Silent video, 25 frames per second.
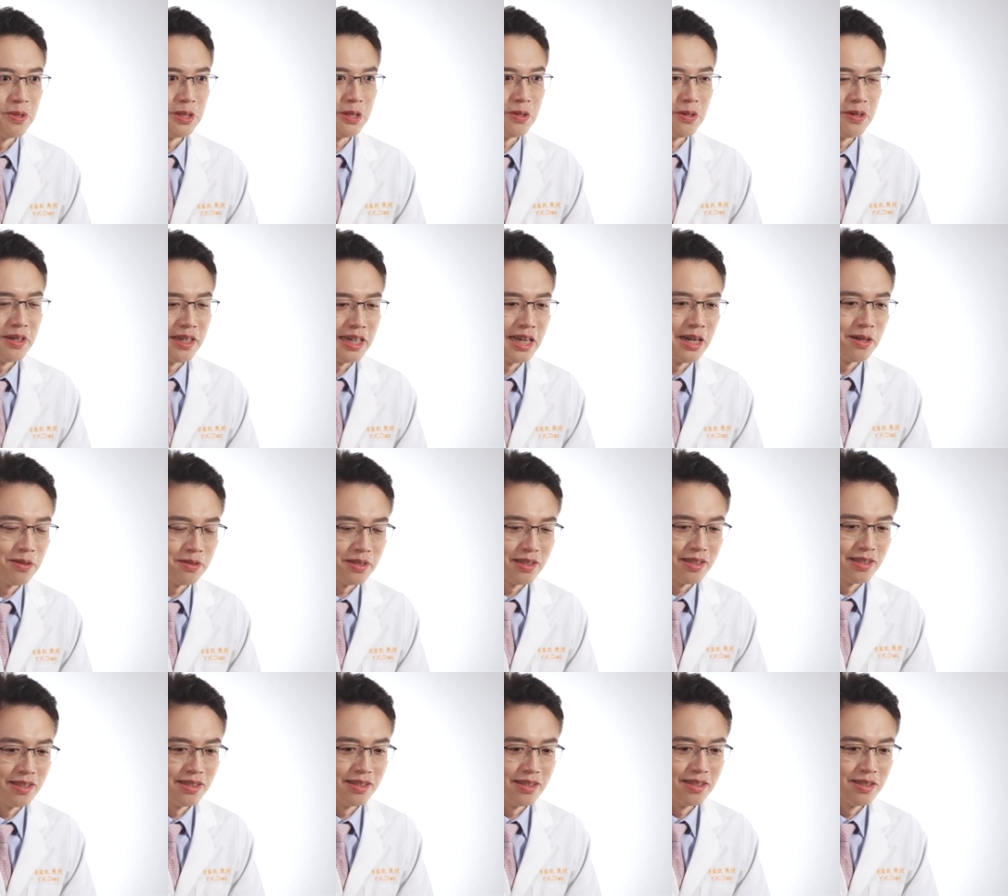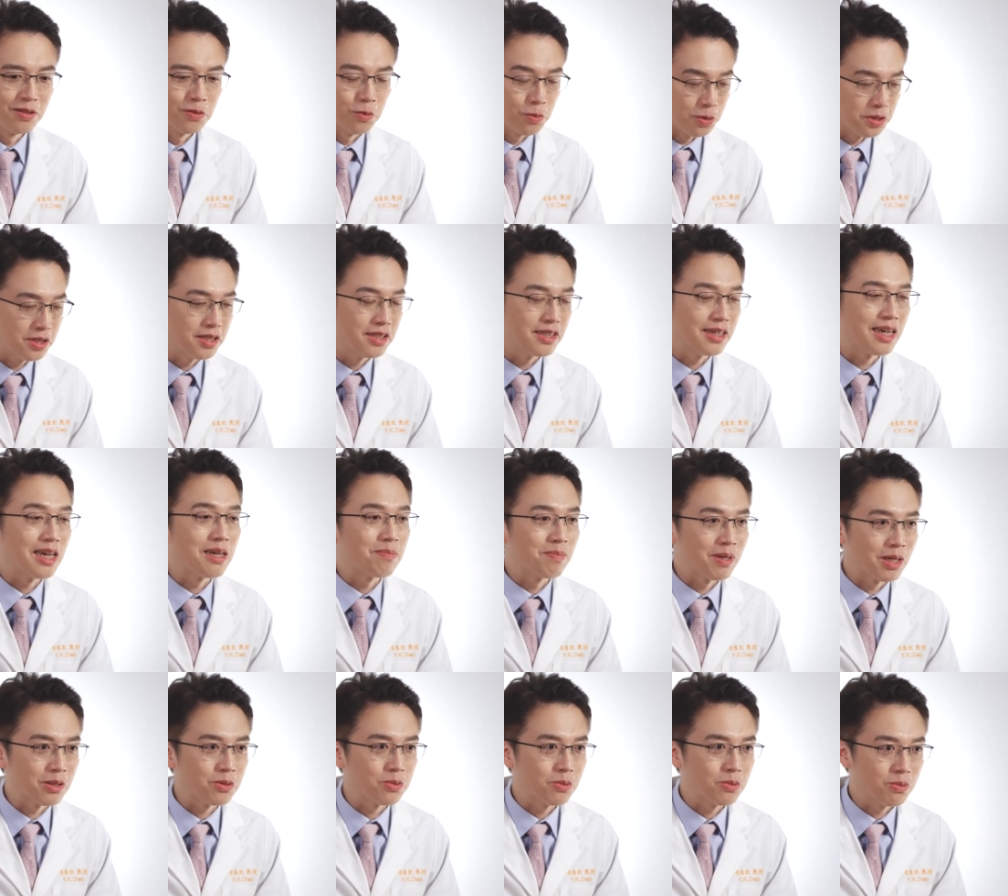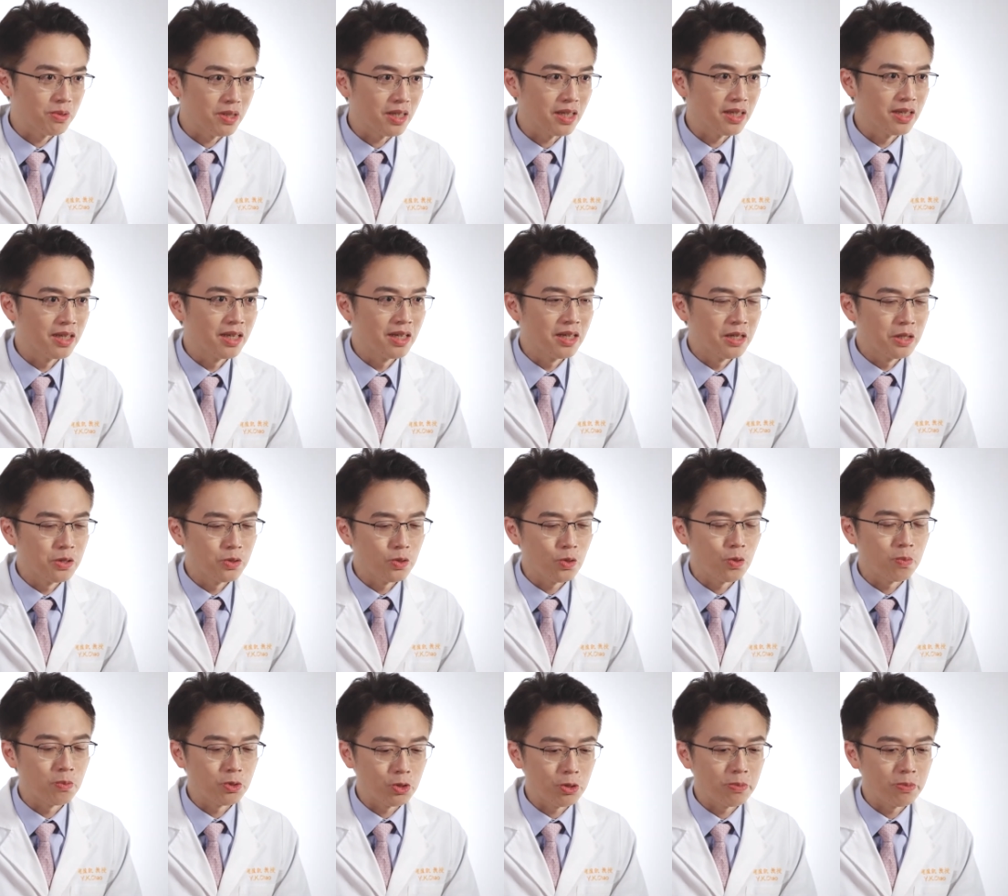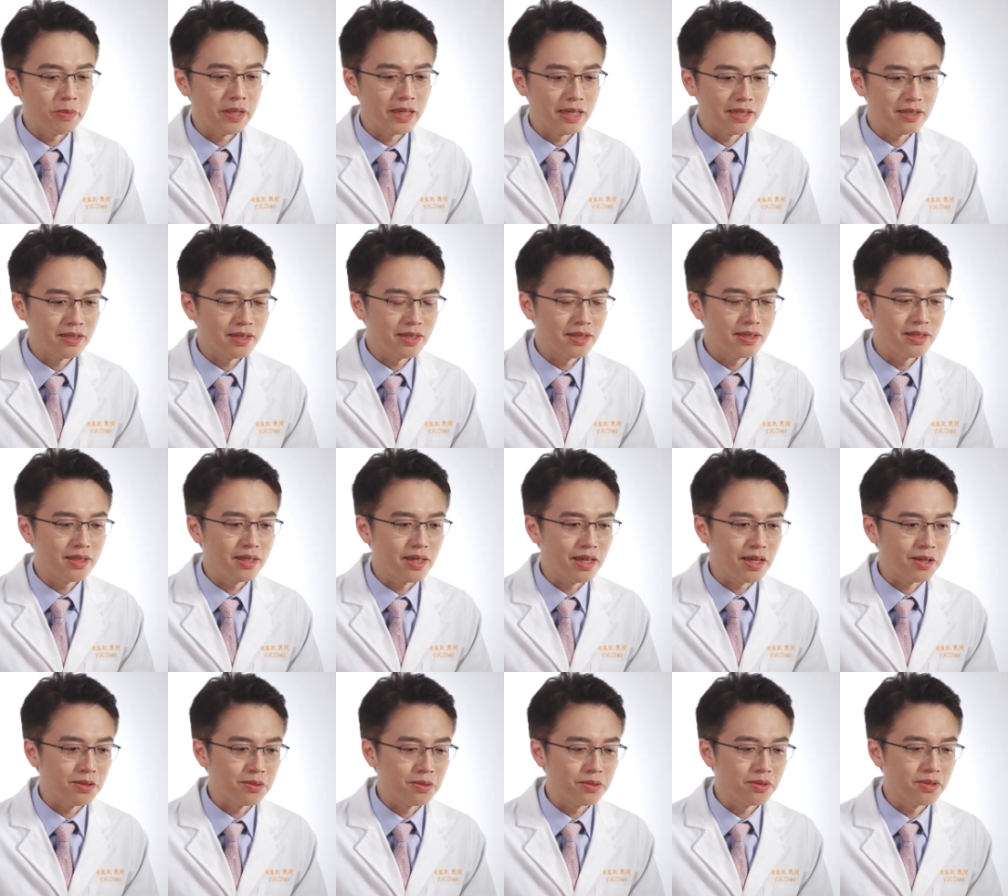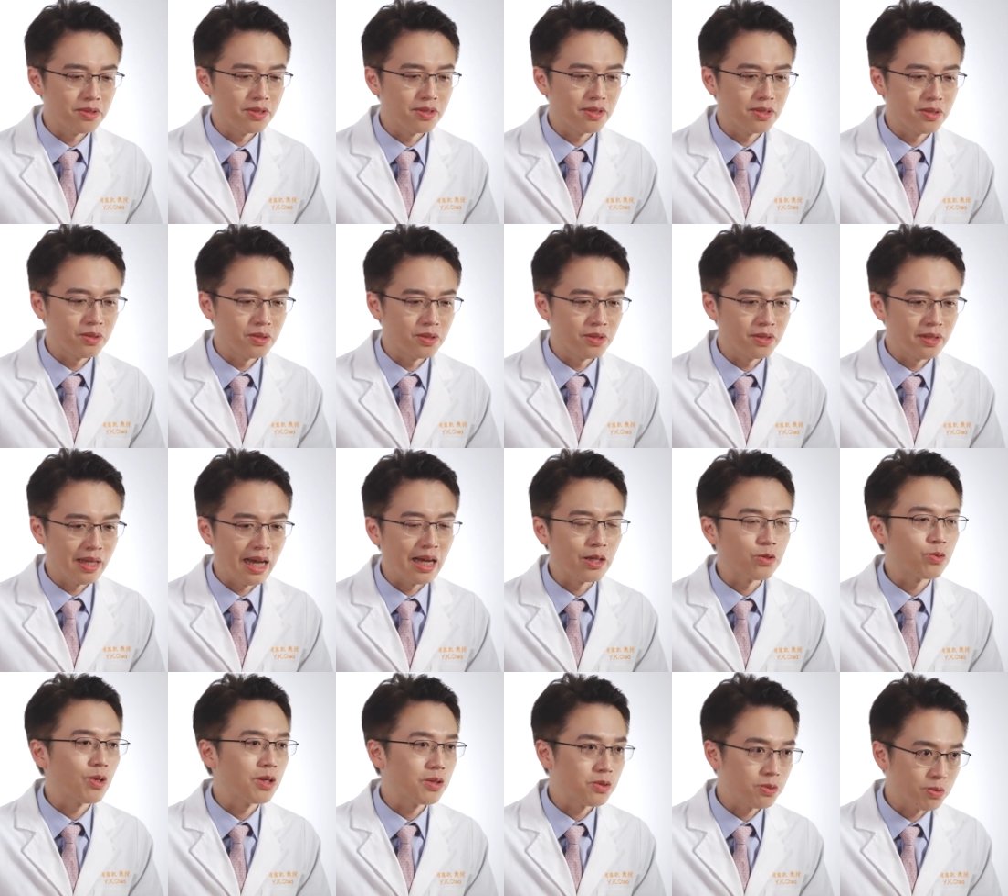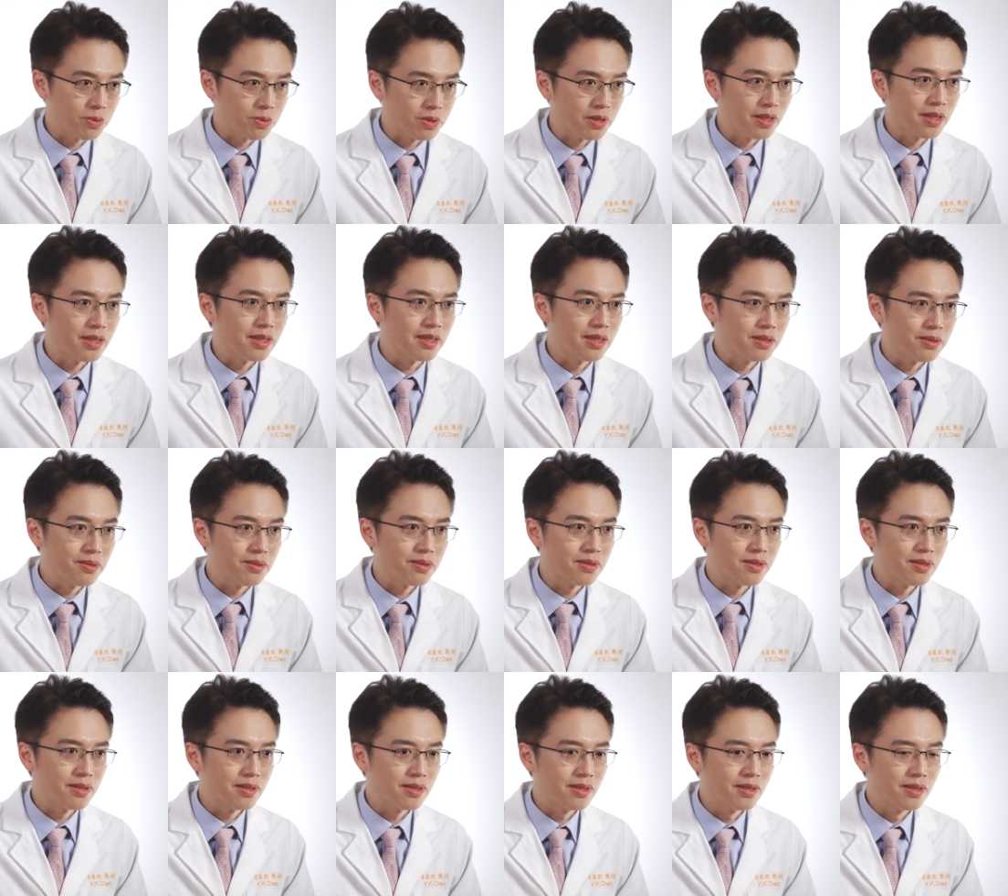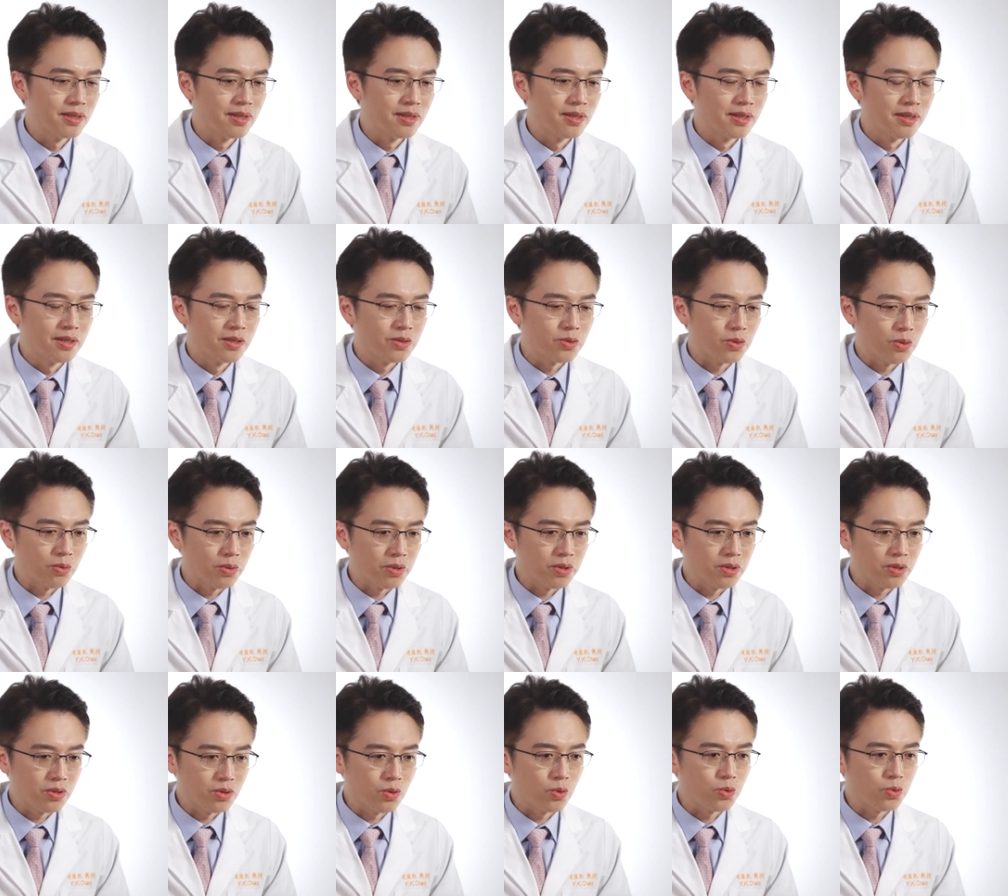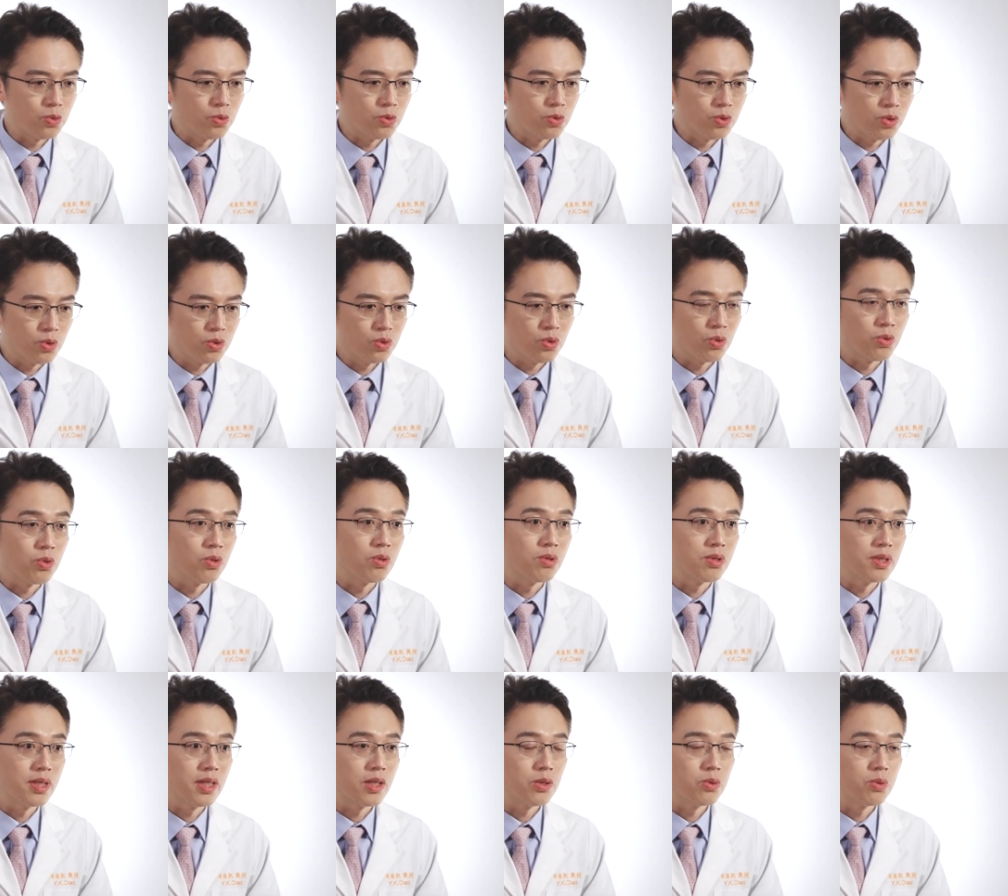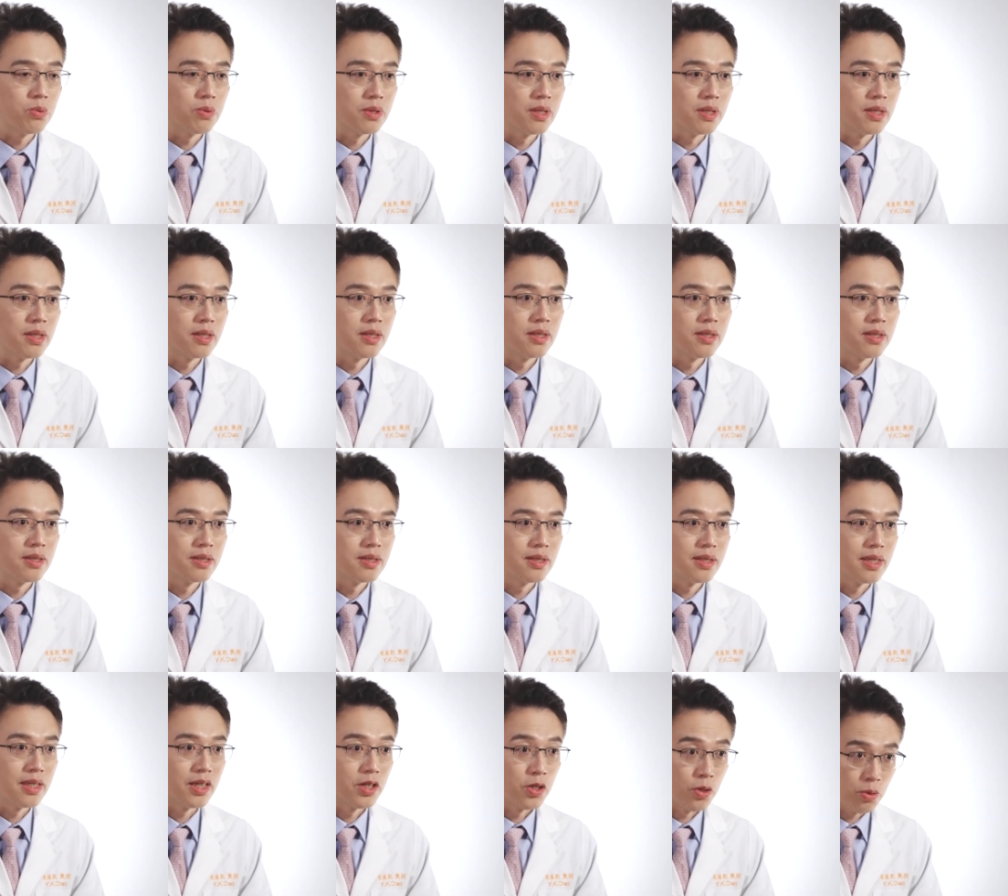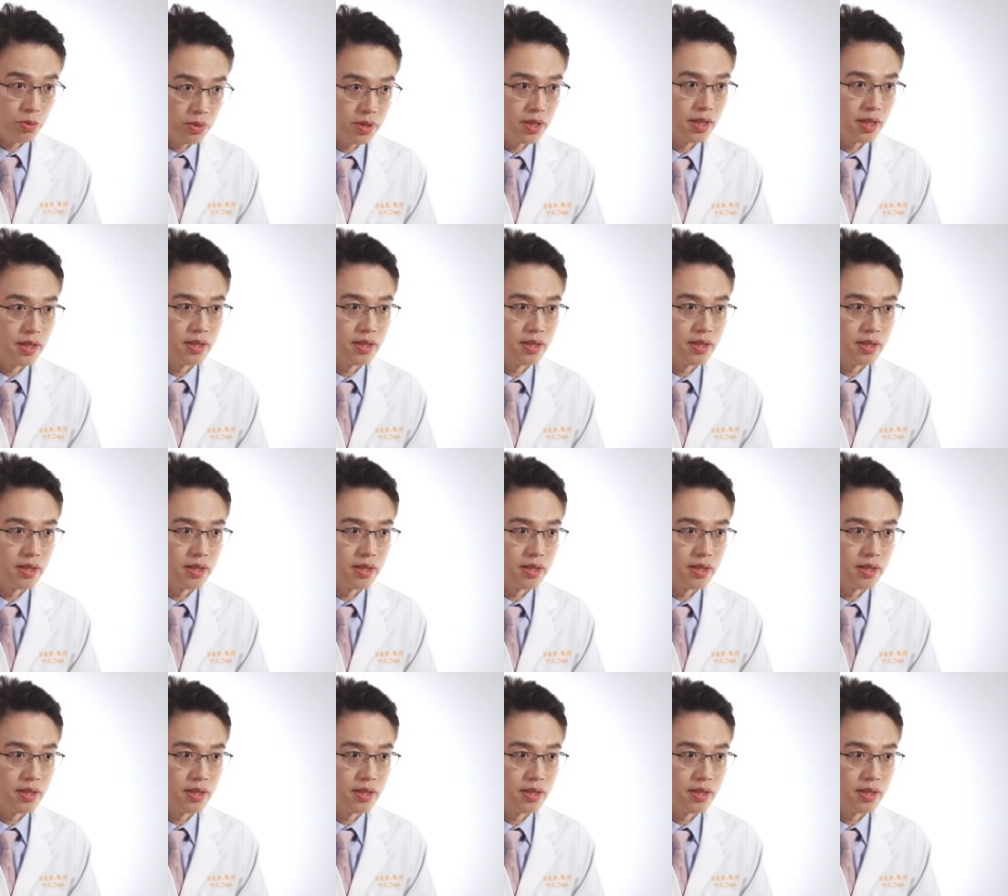we have powerful tools to help you. We made a personalized treatment plan that was tailored to her situation, and we defined how to remove the tumor.